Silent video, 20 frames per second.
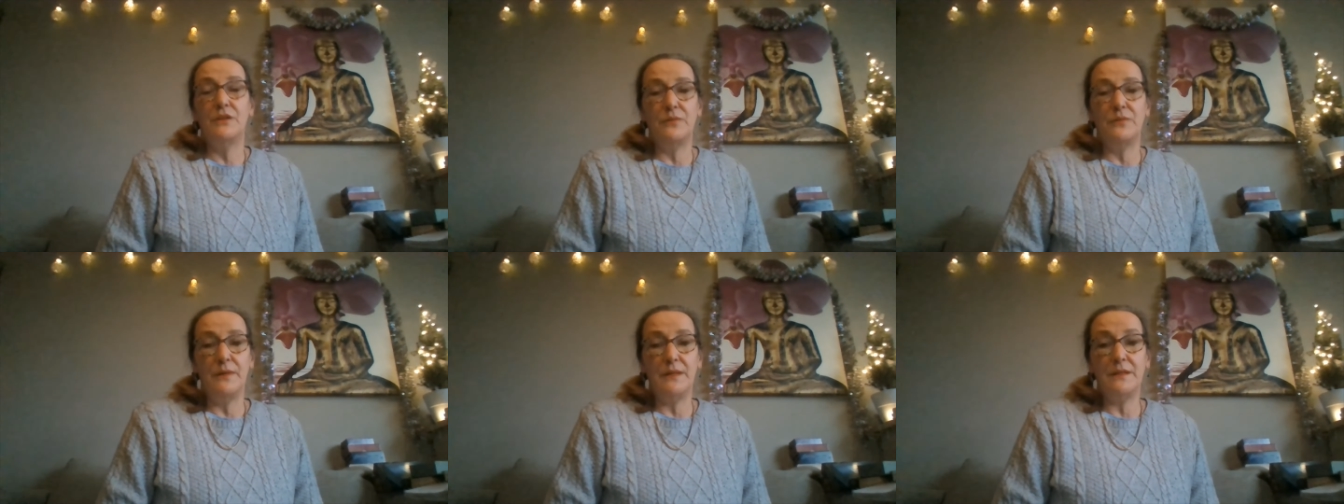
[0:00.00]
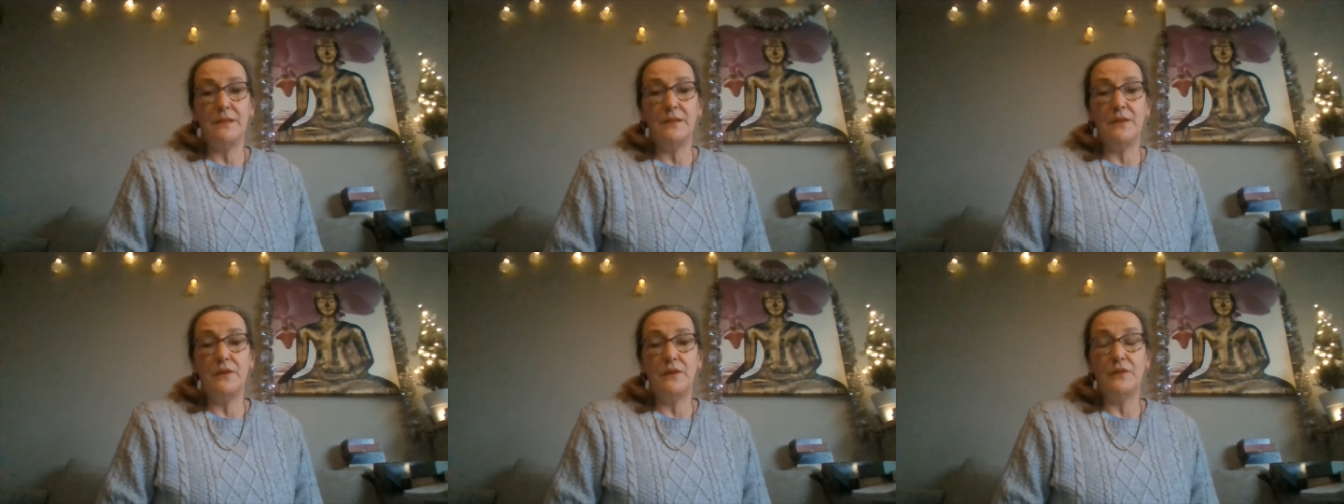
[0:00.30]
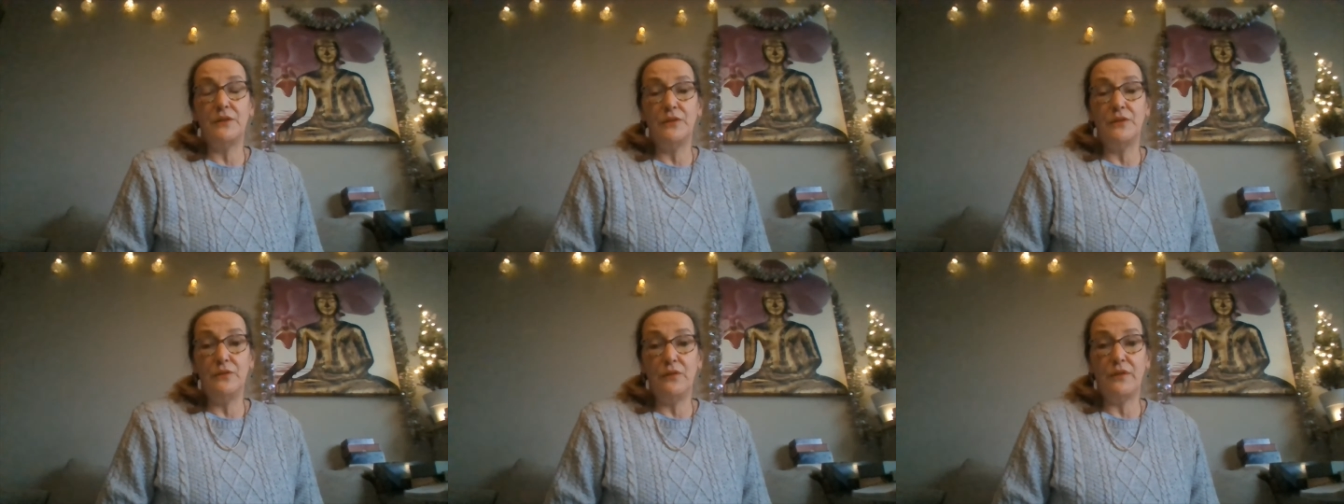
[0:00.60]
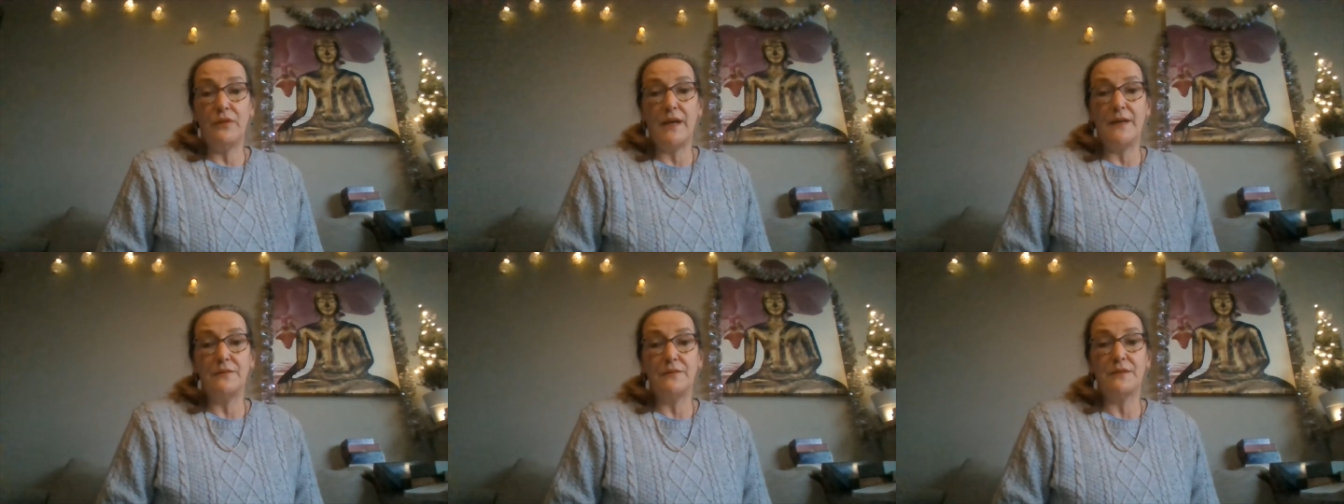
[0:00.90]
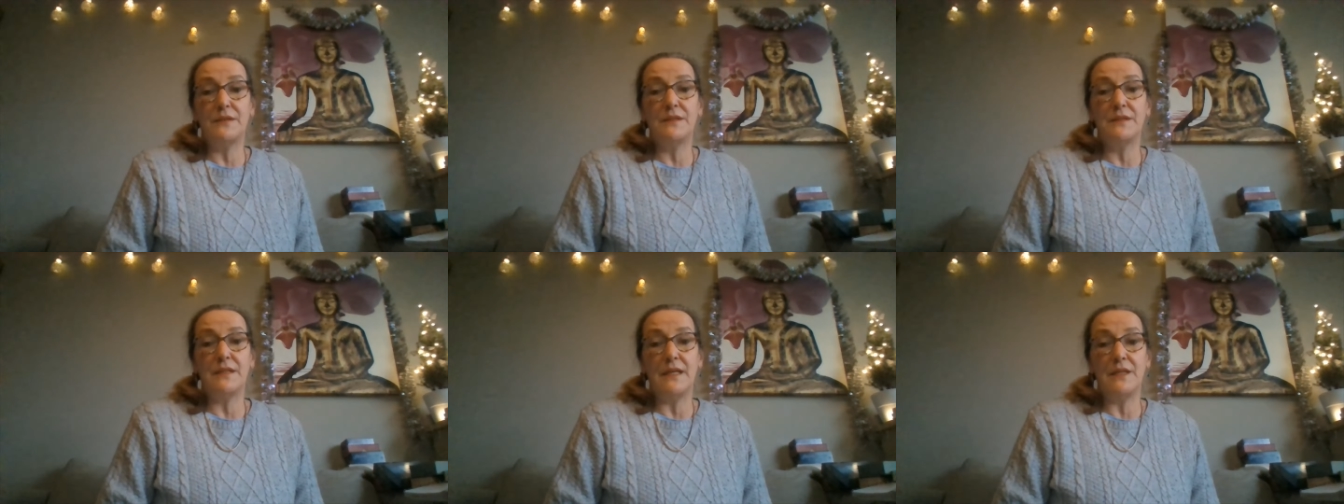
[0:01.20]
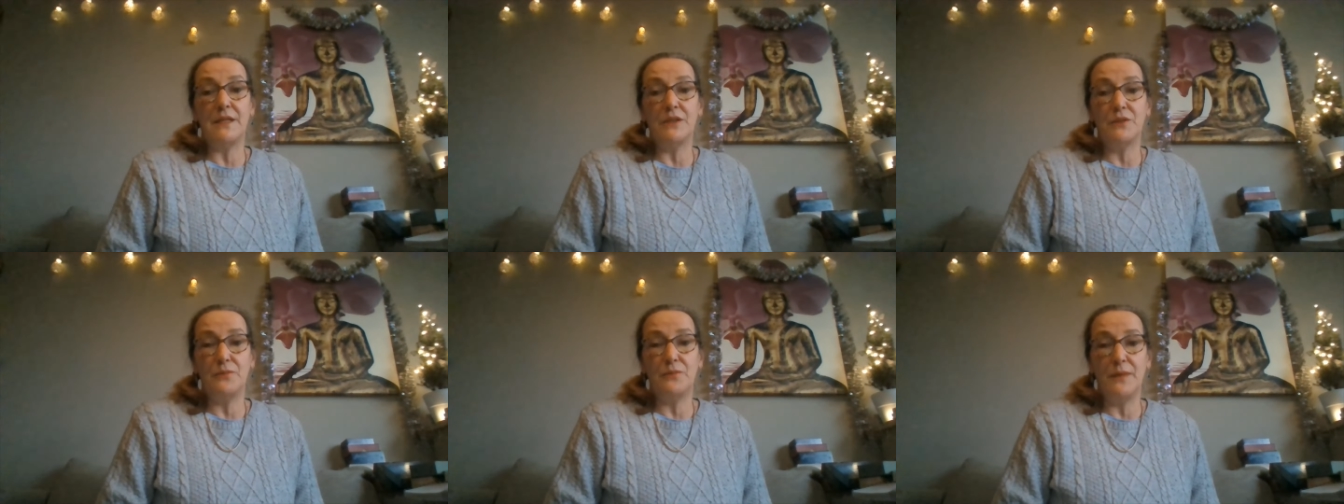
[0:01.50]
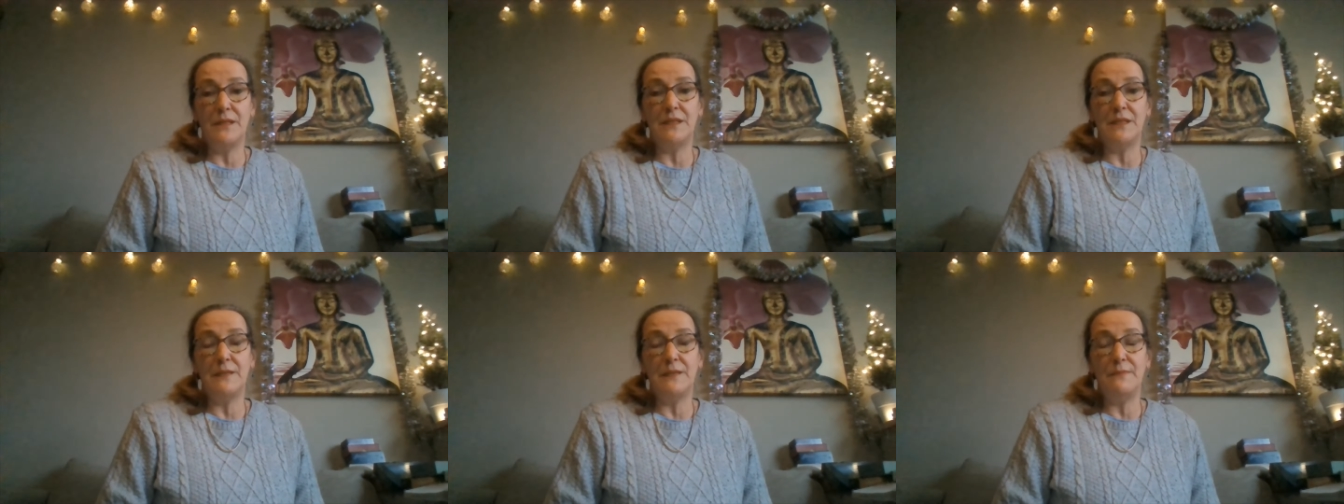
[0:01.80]
uh,
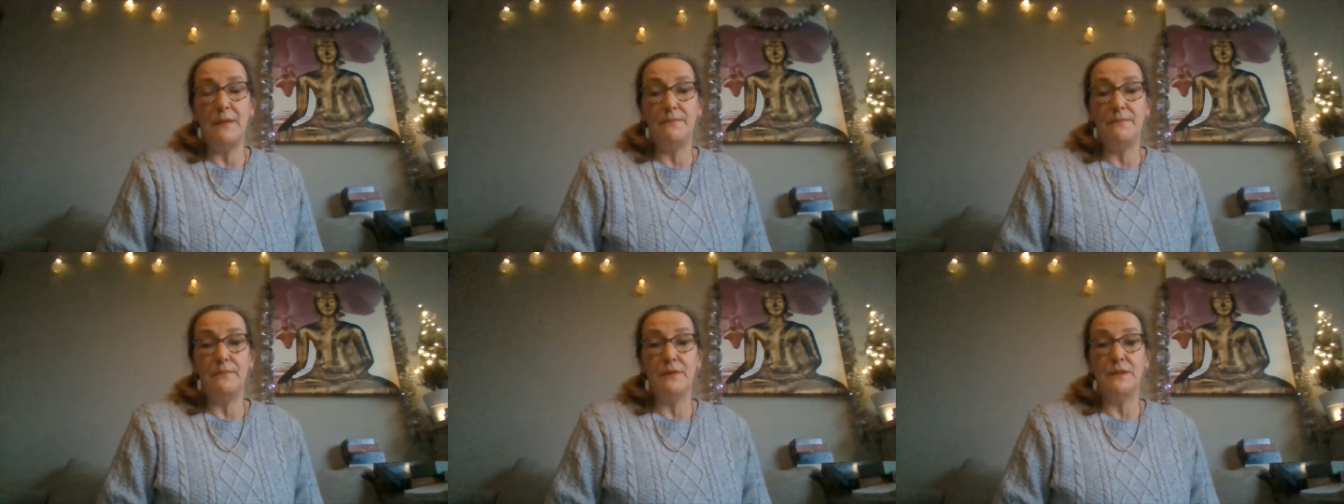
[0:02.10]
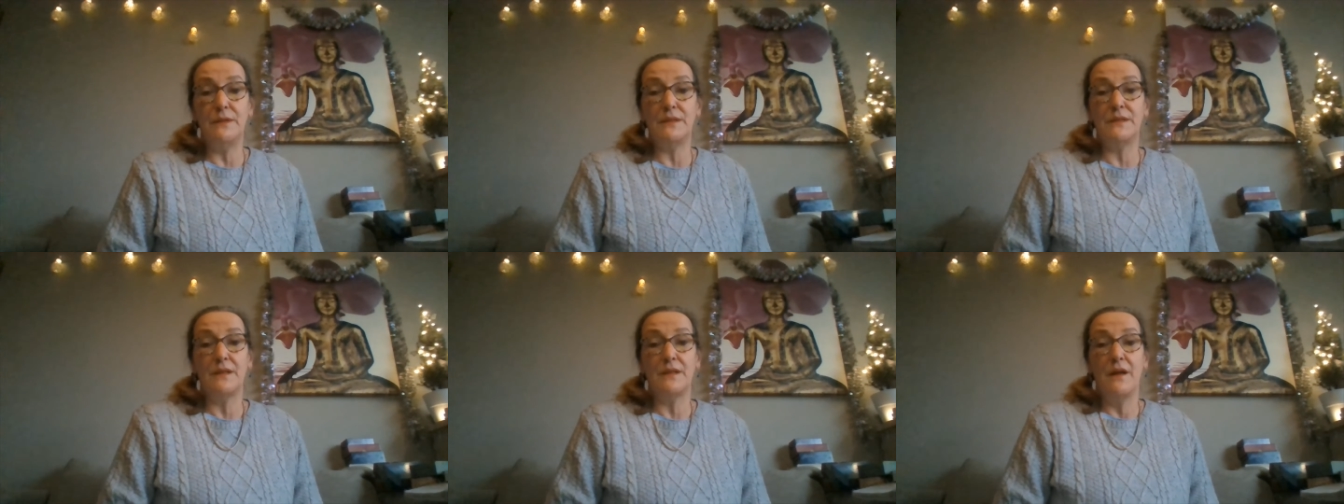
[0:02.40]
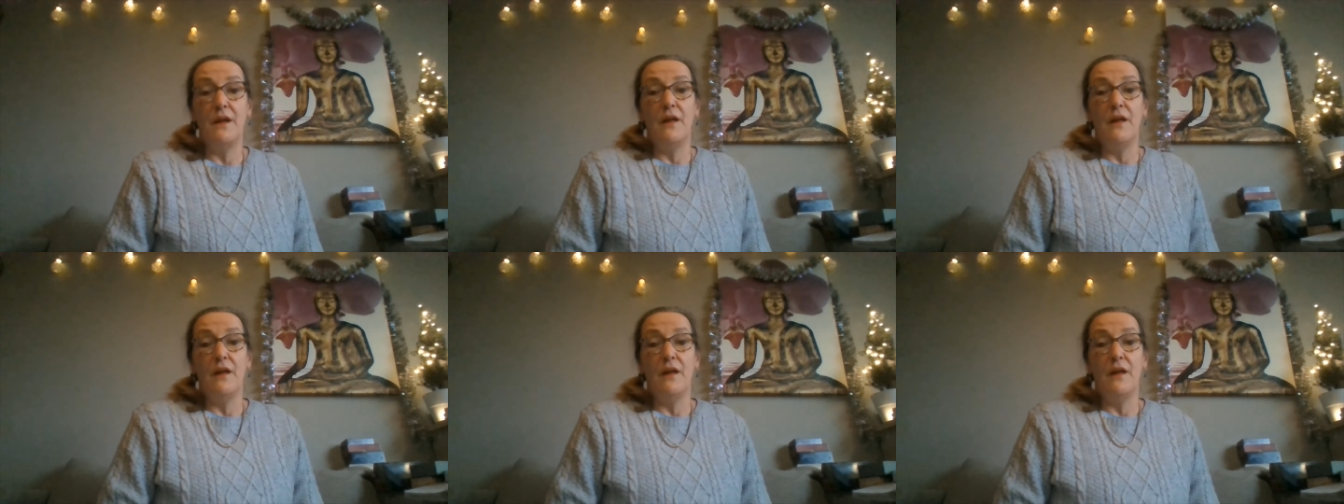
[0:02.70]
2020 members.